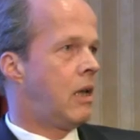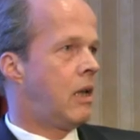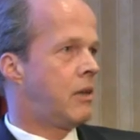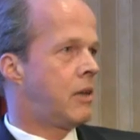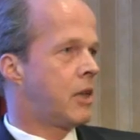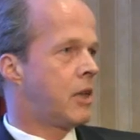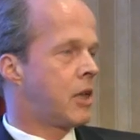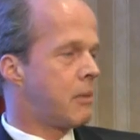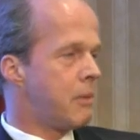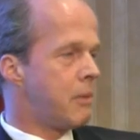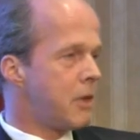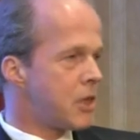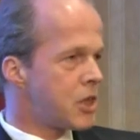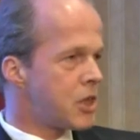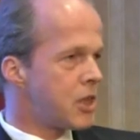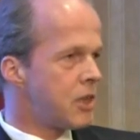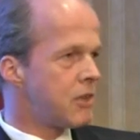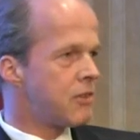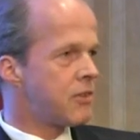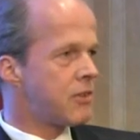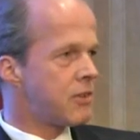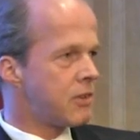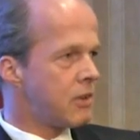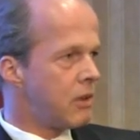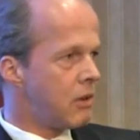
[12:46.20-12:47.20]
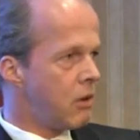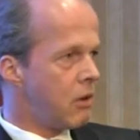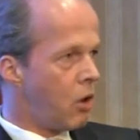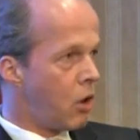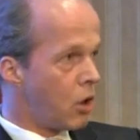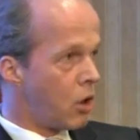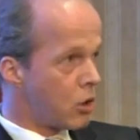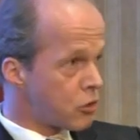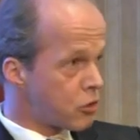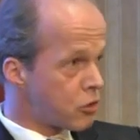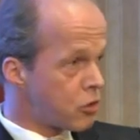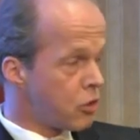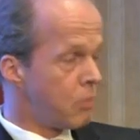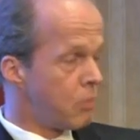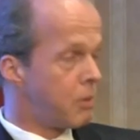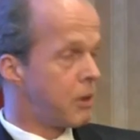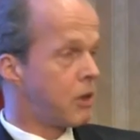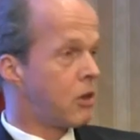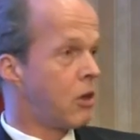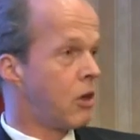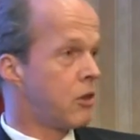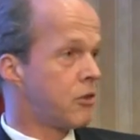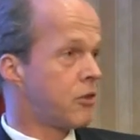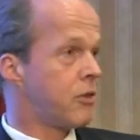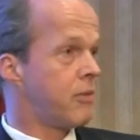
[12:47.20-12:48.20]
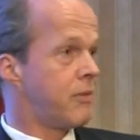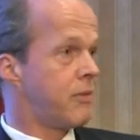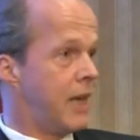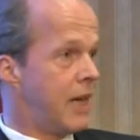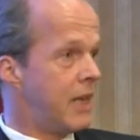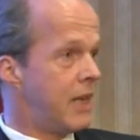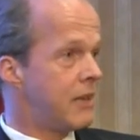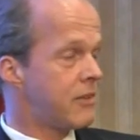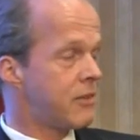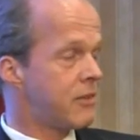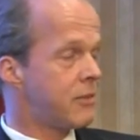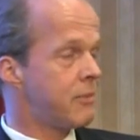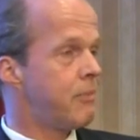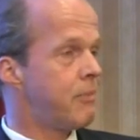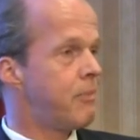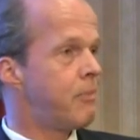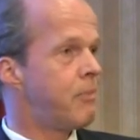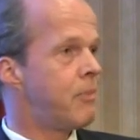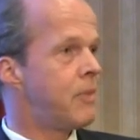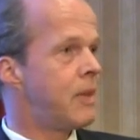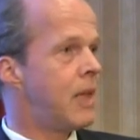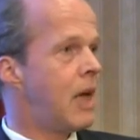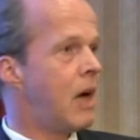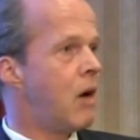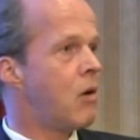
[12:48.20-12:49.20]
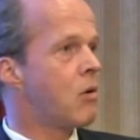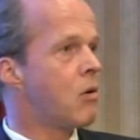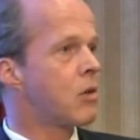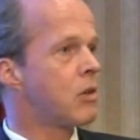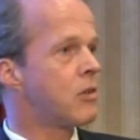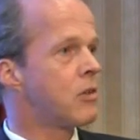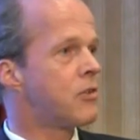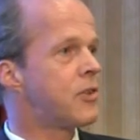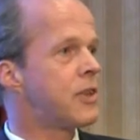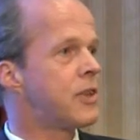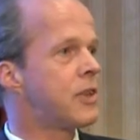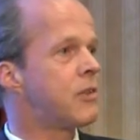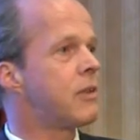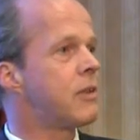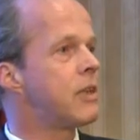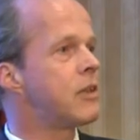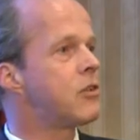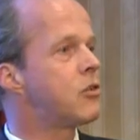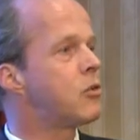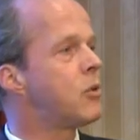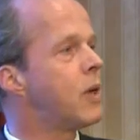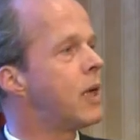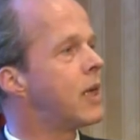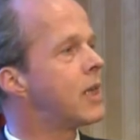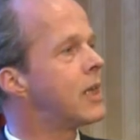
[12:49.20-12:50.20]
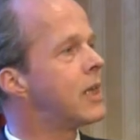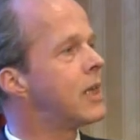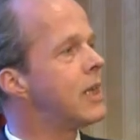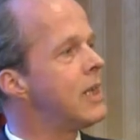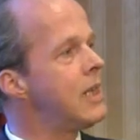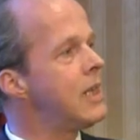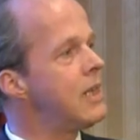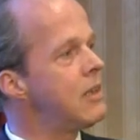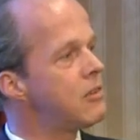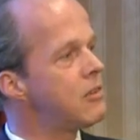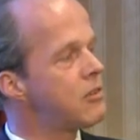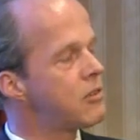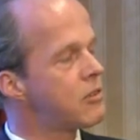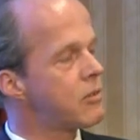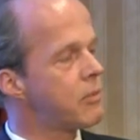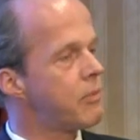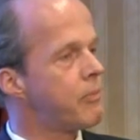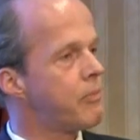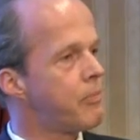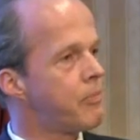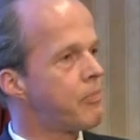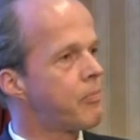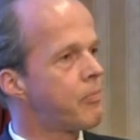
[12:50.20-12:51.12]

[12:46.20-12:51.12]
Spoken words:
The Commission is also, because of that, now considering to at least